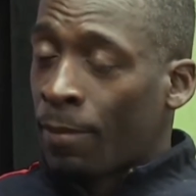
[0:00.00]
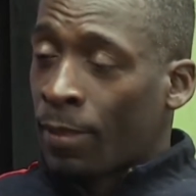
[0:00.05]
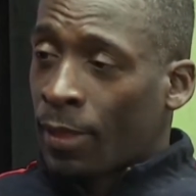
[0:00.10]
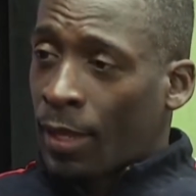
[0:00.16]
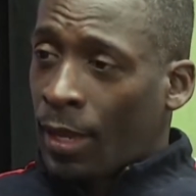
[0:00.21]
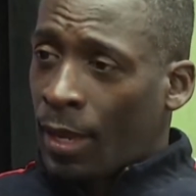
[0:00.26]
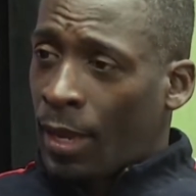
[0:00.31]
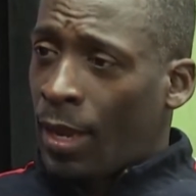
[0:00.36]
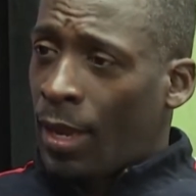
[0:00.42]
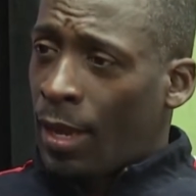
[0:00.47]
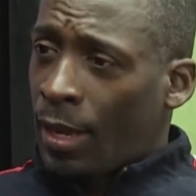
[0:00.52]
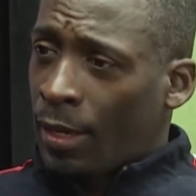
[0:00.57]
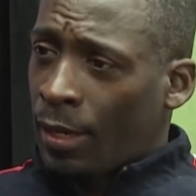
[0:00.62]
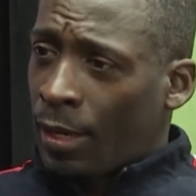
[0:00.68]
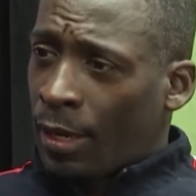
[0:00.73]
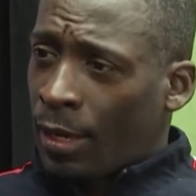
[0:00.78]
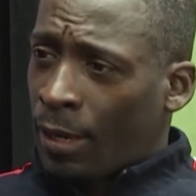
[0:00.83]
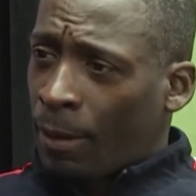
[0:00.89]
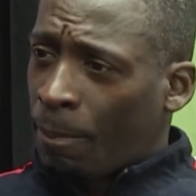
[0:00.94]
They had
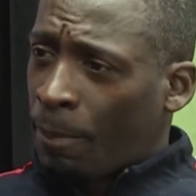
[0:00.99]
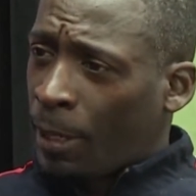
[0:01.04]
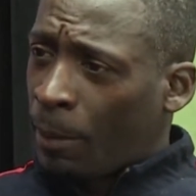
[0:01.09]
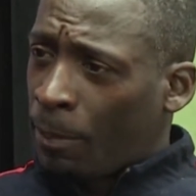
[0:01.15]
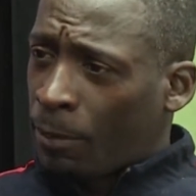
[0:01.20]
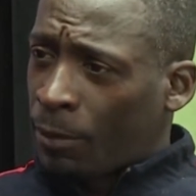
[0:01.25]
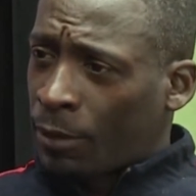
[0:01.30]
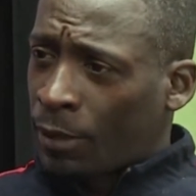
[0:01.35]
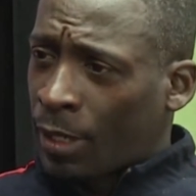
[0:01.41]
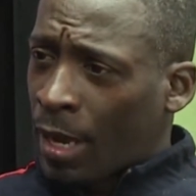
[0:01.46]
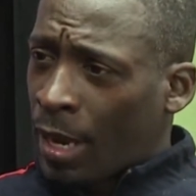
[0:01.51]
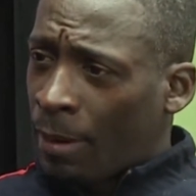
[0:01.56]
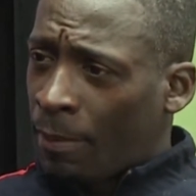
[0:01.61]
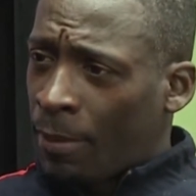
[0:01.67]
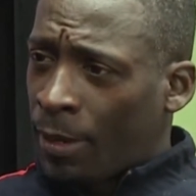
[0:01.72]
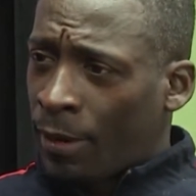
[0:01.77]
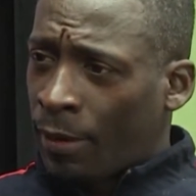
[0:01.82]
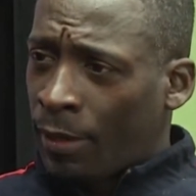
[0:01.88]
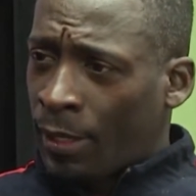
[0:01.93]
a people's
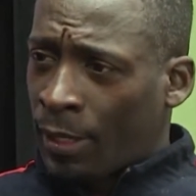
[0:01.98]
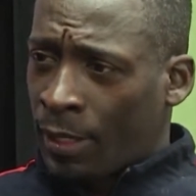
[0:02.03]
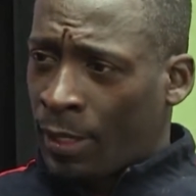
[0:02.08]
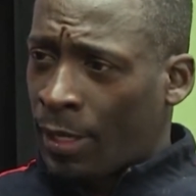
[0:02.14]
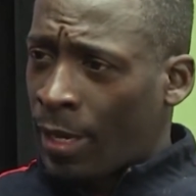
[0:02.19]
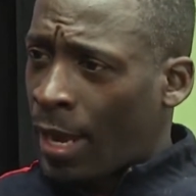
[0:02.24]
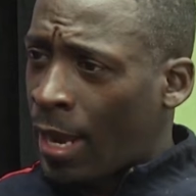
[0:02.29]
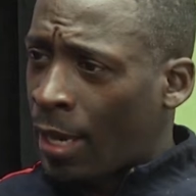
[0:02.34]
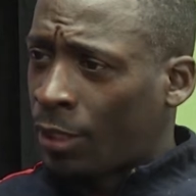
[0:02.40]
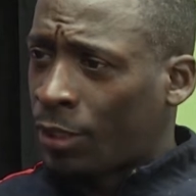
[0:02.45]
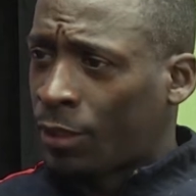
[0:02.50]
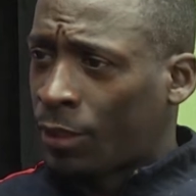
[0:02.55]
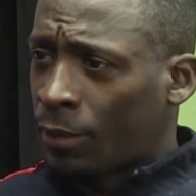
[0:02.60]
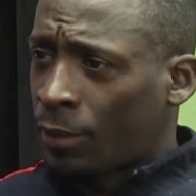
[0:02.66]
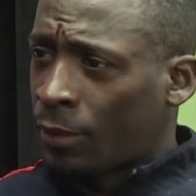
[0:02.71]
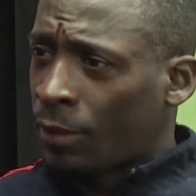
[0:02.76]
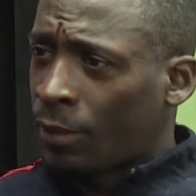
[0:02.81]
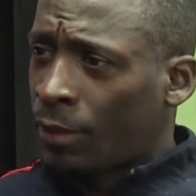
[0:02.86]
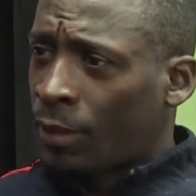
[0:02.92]
library. They didn't ask
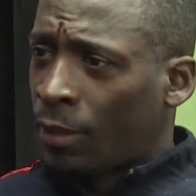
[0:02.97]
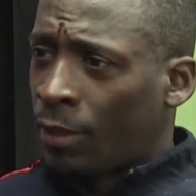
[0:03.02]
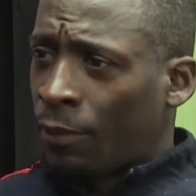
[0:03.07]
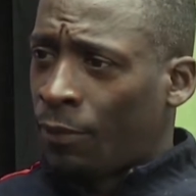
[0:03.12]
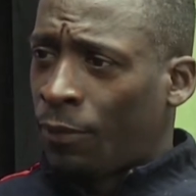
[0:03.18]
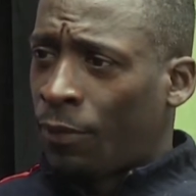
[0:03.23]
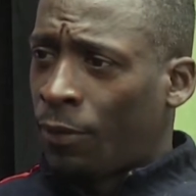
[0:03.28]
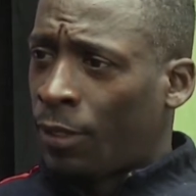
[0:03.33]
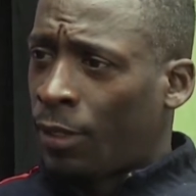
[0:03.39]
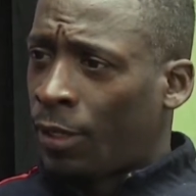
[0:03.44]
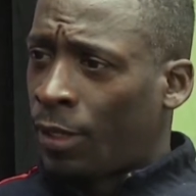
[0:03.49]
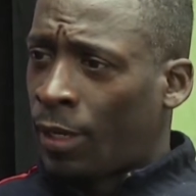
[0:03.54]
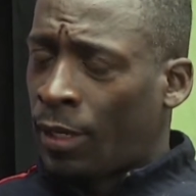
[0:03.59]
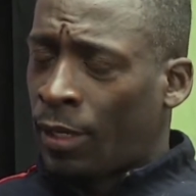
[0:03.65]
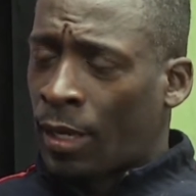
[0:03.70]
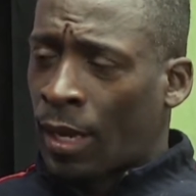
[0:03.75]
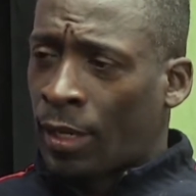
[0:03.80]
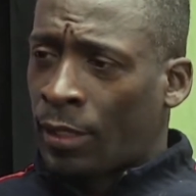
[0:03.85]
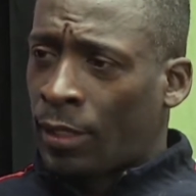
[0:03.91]
you for your
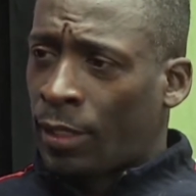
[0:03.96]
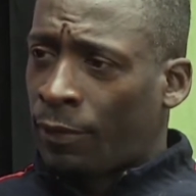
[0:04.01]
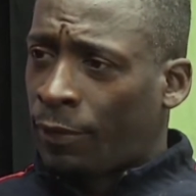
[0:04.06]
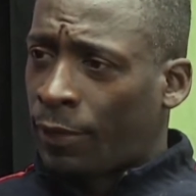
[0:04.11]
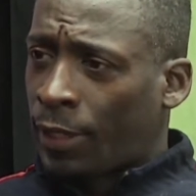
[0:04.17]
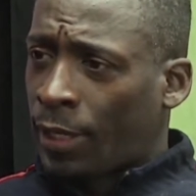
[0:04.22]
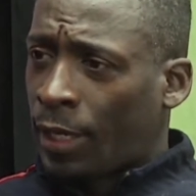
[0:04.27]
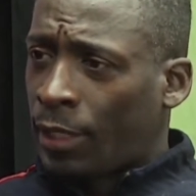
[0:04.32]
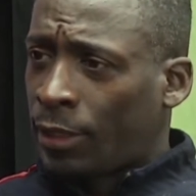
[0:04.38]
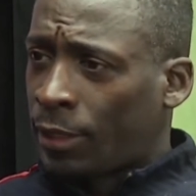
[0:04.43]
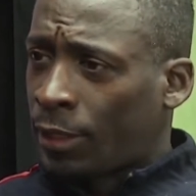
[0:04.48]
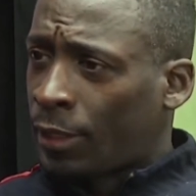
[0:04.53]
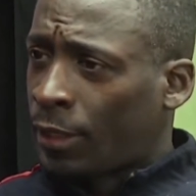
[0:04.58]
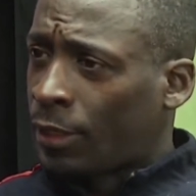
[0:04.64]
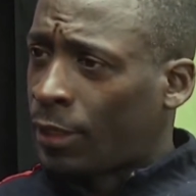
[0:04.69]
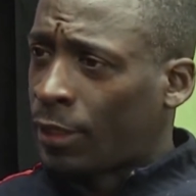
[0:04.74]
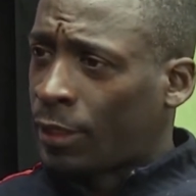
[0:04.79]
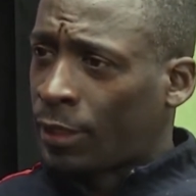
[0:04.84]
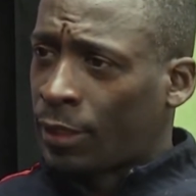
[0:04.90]
identification. They
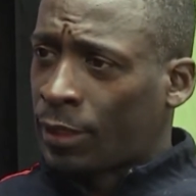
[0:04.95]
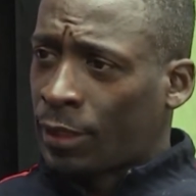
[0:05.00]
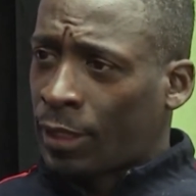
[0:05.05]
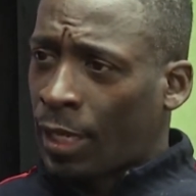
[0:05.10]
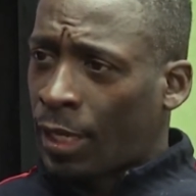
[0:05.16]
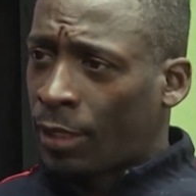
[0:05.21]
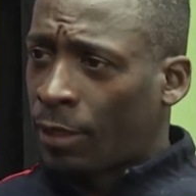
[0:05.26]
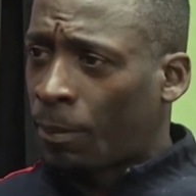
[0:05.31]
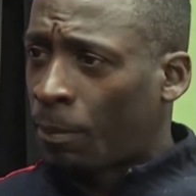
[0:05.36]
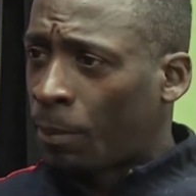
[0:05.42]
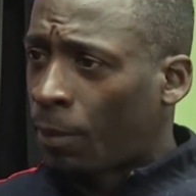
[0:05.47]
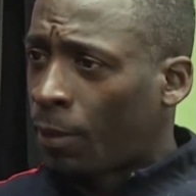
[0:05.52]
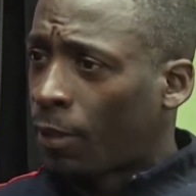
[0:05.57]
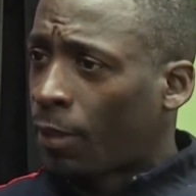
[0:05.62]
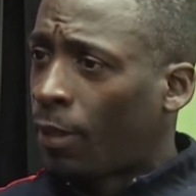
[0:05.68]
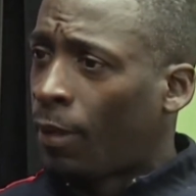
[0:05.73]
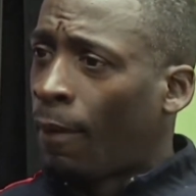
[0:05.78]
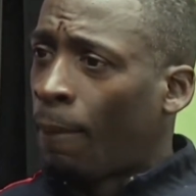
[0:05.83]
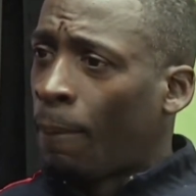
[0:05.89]
said just take the
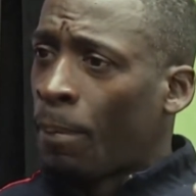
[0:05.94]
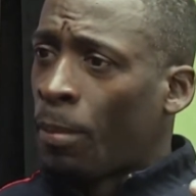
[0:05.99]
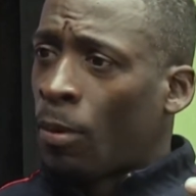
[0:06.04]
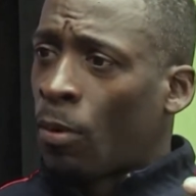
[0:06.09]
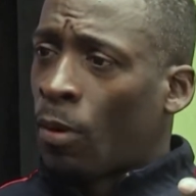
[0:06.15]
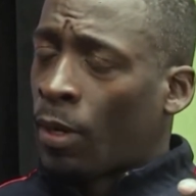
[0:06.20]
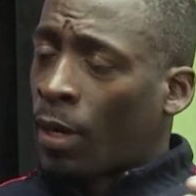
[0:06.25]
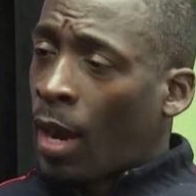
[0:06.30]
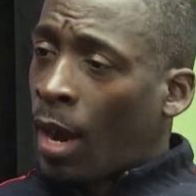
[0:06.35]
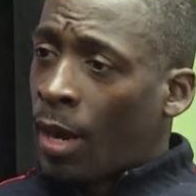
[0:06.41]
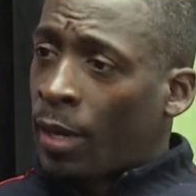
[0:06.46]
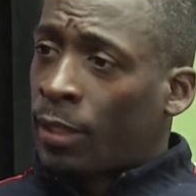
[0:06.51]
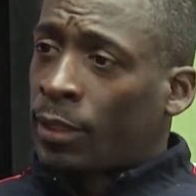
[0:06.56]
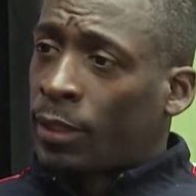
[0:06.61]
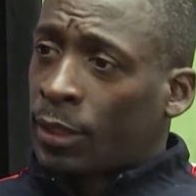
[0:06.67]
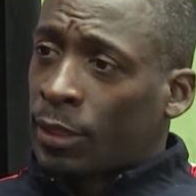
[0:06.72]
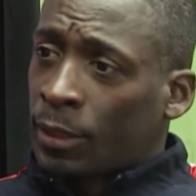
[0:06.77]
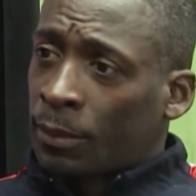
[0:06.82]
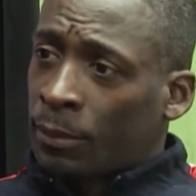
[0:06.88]
book on an honor
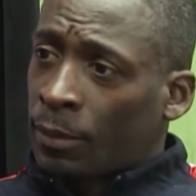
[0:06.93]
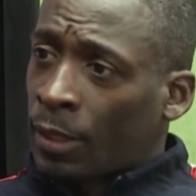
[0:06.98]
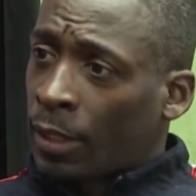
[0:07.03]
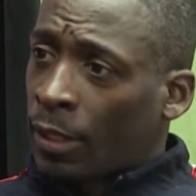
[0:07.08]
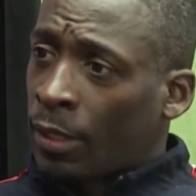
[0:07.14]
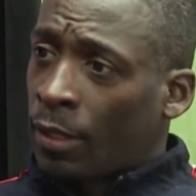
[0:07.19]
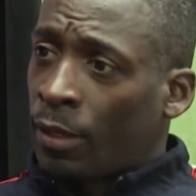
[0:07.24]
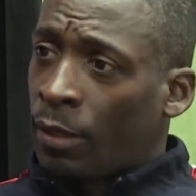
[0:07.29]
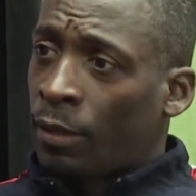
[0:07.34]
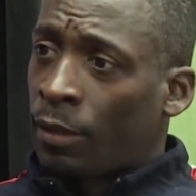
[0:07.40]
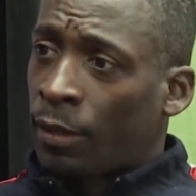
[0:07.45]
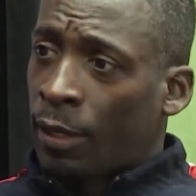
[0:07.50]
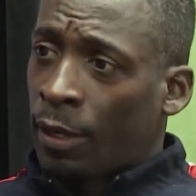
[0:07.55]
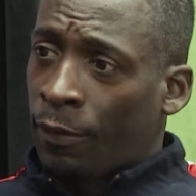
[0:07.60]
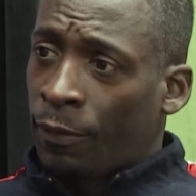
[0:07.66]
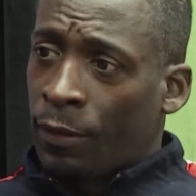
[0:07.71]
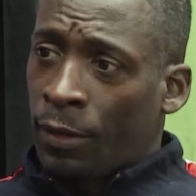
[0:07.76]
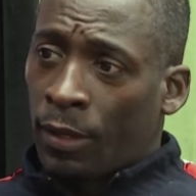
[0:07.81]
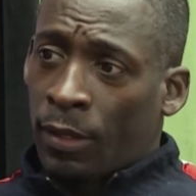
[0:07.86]
system. Like,
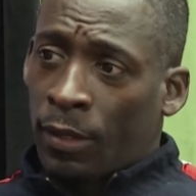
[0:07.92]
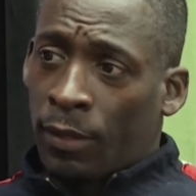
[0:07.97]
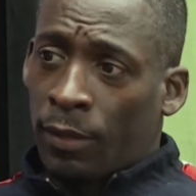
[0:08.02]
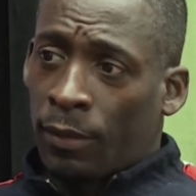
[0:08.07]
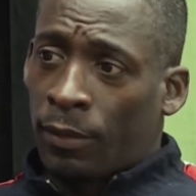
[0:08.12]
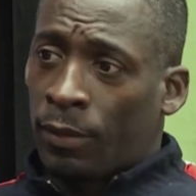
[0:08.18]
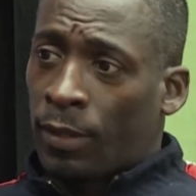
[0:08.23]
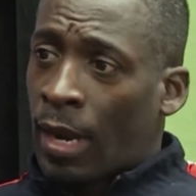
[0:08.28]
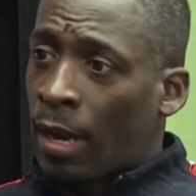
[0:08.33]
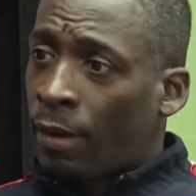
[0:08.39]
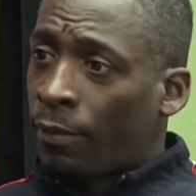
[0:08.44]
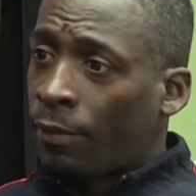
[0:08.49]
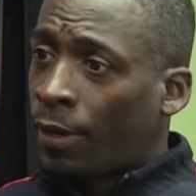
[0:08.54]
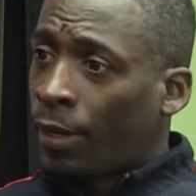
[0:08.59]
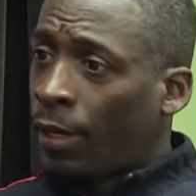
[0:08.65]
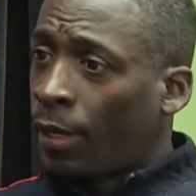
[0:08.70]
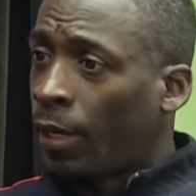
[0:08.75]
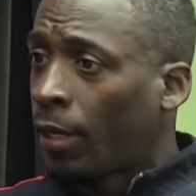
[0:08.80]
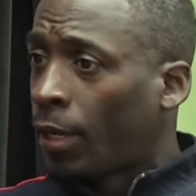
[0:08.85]
if you're not
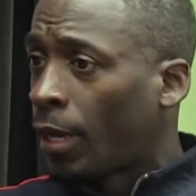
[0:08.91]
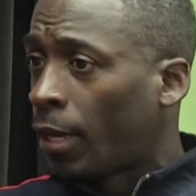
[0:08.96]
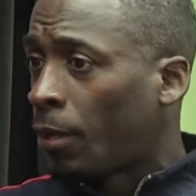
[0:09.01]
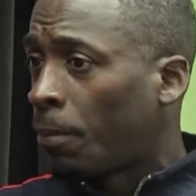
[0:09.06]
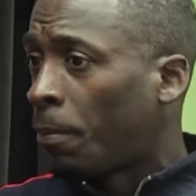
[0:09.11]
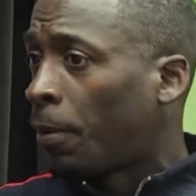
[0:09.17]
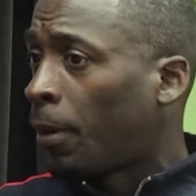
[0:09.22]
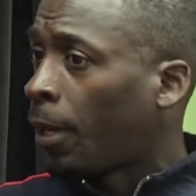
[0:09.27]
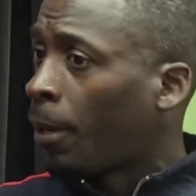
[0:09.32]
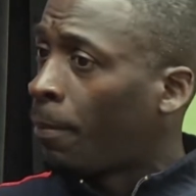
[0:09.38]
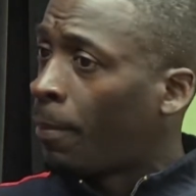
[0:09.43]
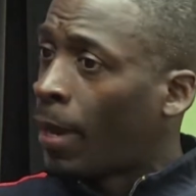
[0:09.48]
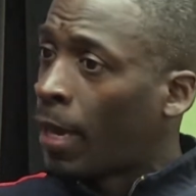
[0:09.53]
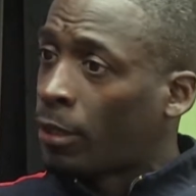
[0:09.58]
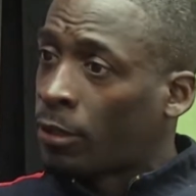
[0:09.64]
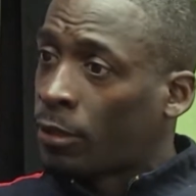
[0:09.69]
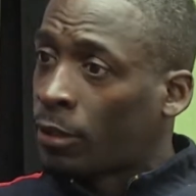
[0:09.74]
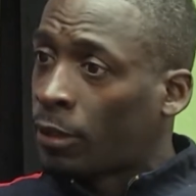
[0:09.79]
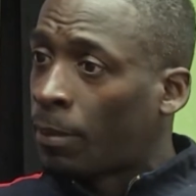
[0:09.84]
reading it, can you bring it back
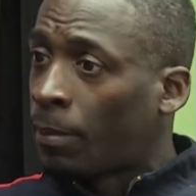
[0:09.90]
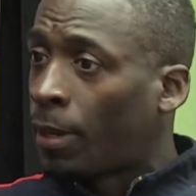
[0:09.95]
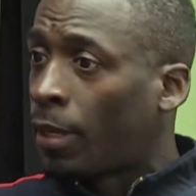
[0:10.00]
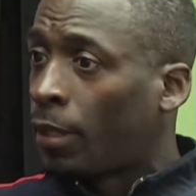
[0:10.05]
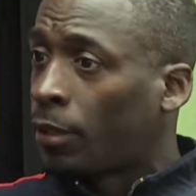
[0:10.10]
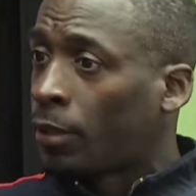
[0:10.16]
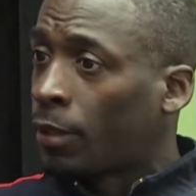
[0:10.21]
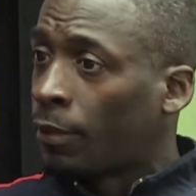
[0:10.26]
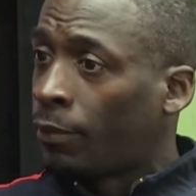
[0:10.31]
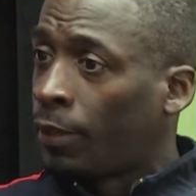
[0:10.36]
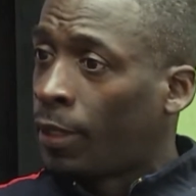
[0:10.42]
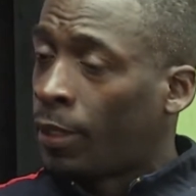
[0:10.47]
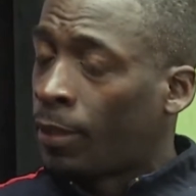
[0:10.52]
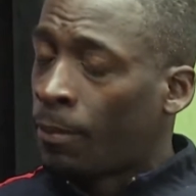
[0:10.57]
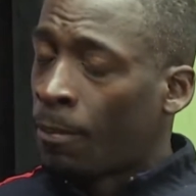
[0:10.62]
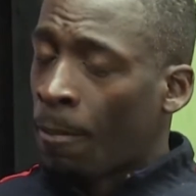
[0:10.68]
so somebody else can read it?